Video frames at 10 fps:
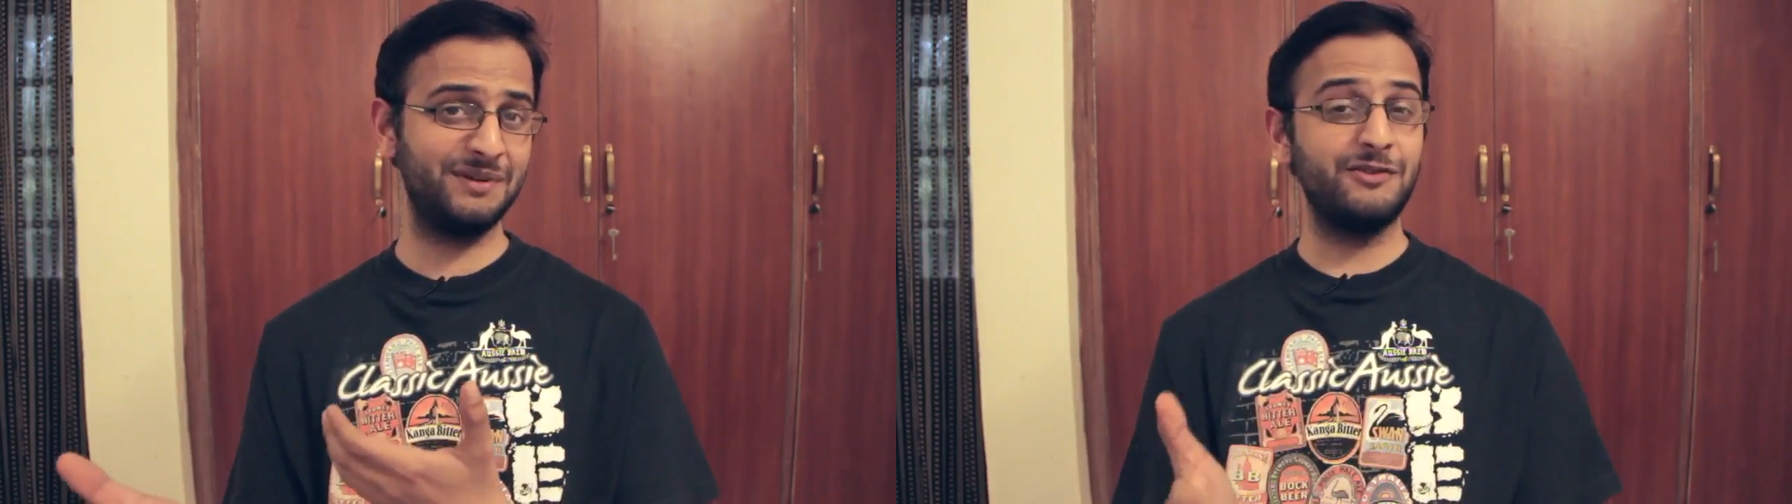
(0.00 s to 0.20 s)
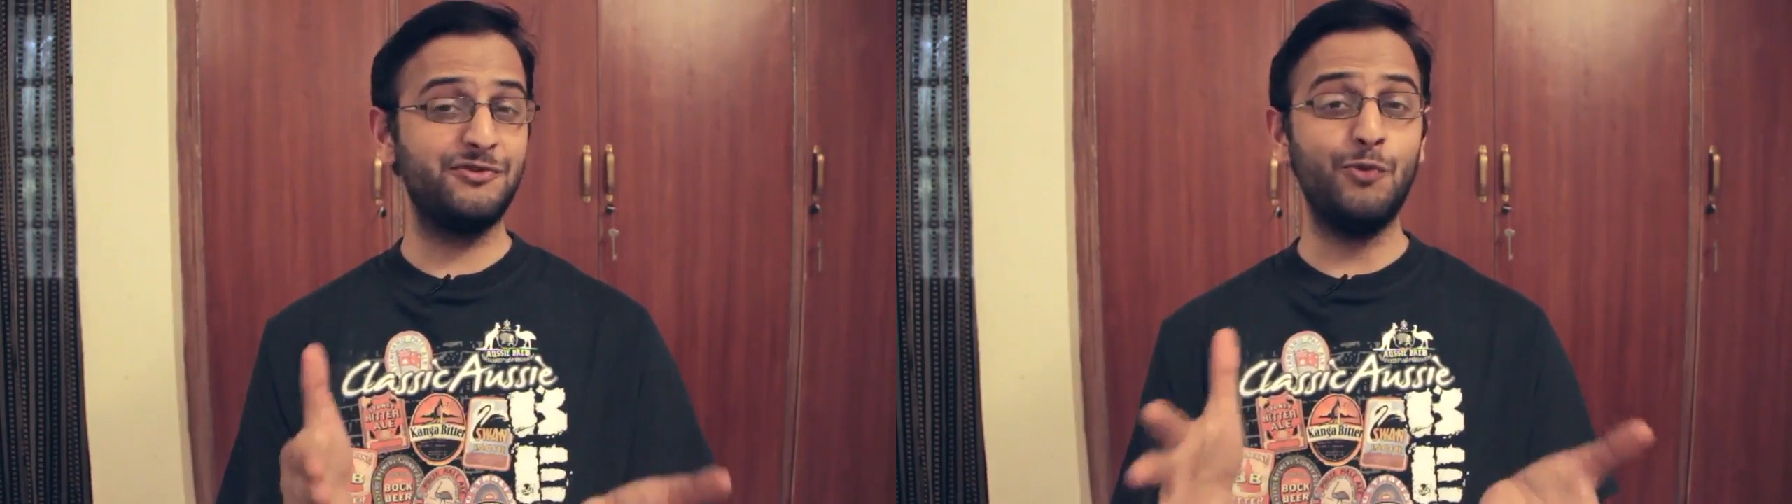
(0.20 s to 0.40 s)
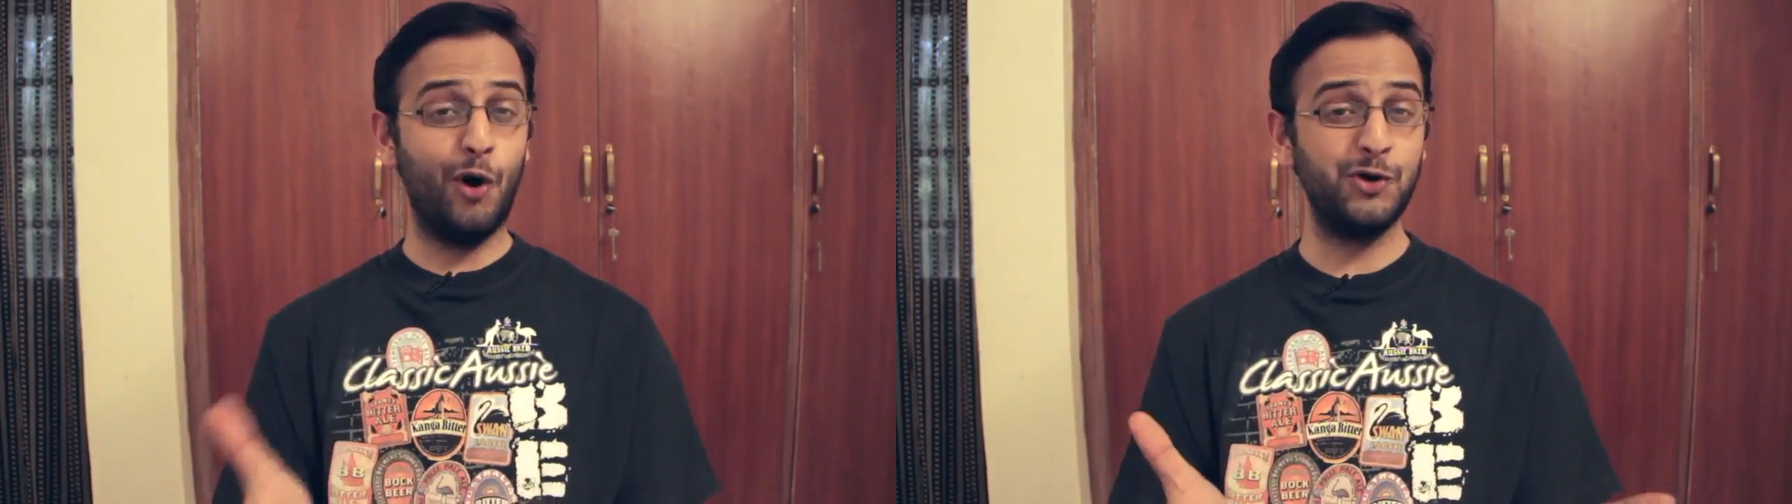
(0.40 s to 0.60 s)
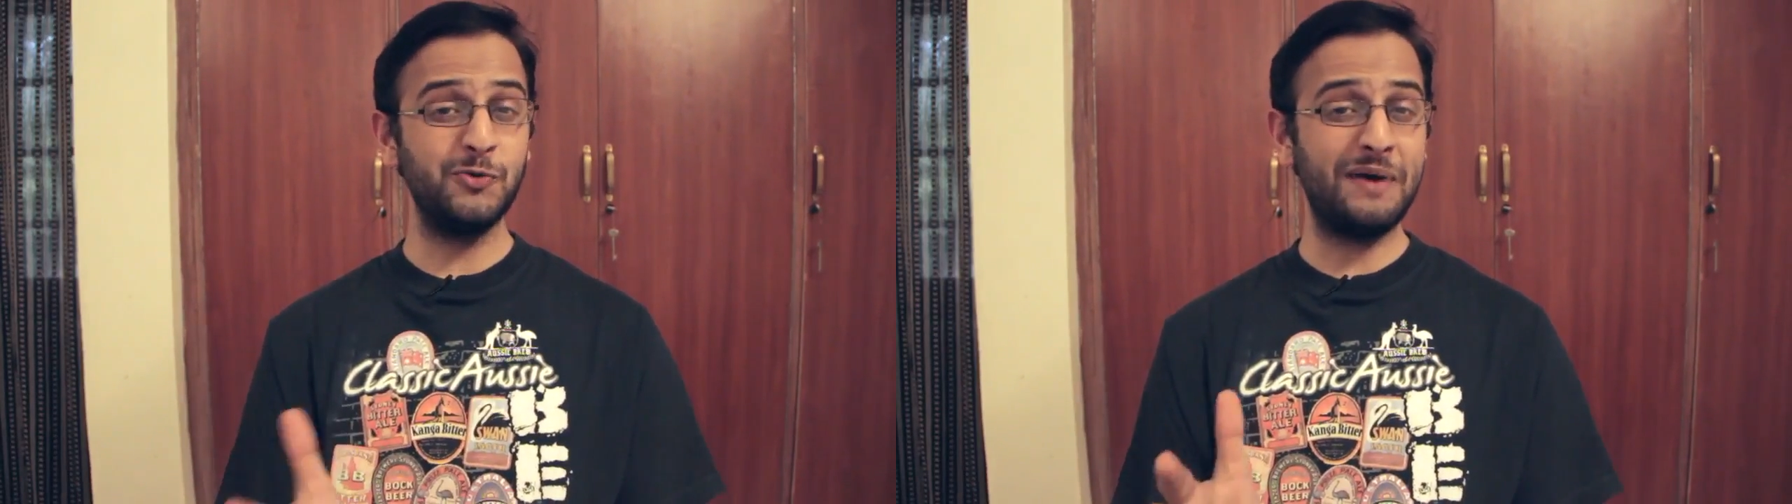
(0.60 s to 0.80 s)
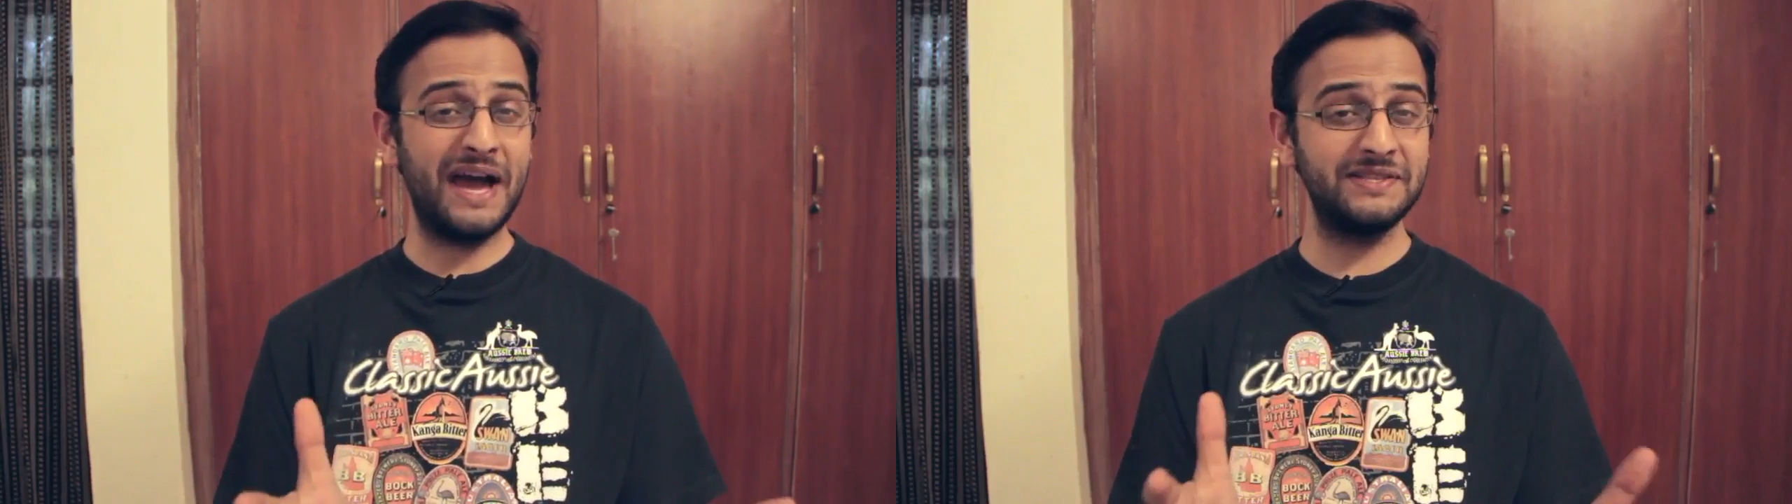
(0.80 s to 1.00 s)
Like if you want to
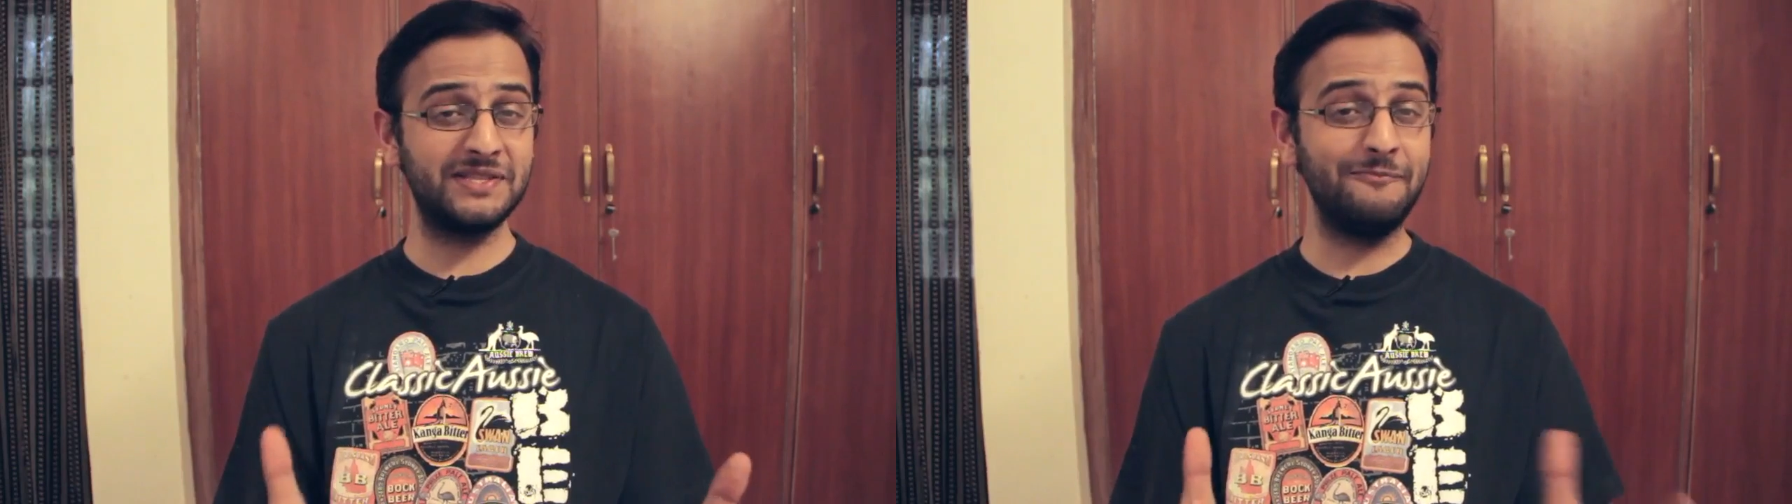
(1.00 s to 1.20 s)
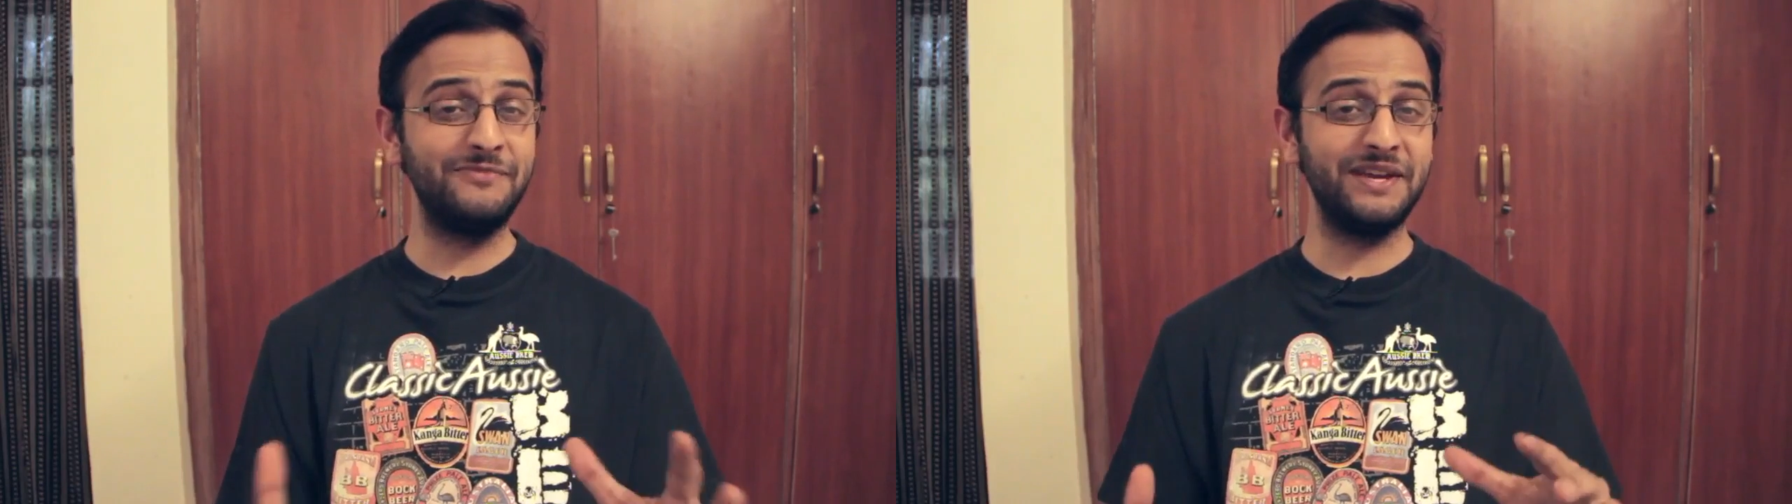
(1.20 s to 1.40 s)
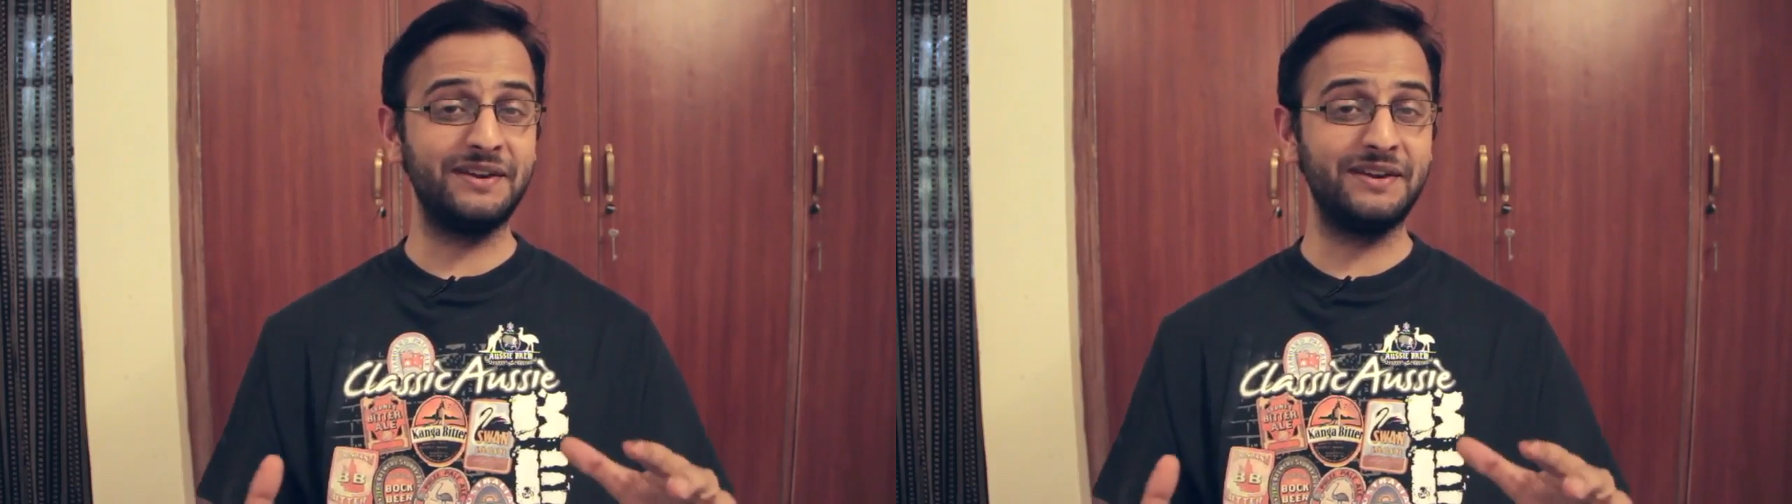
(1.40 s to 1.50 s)
ban something,